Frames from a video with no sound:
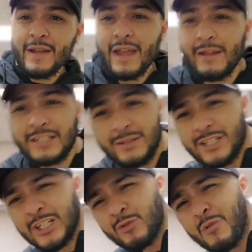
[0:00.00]
and
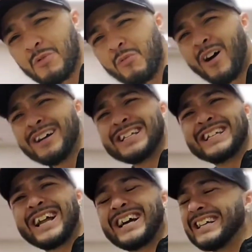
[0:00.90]
sometimes what we want
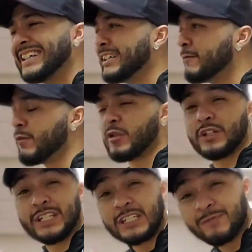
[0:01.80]
is not good for us,